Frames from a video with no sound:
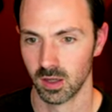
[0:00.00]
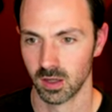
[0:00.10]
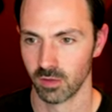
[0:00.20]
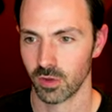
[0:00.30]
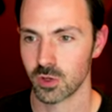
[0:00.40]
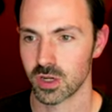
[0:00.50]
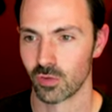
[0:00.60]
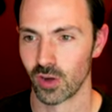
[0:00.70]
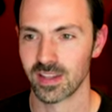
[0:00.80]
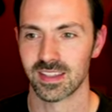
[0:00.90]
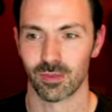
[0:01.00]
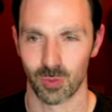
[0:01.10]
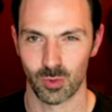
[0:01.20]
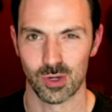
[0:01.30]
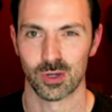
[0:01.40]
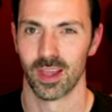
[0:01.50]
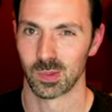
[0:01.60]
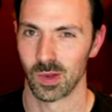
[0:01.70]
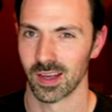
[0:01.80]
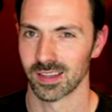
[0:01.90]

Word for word: Fusion Frenzy from the original Xbox.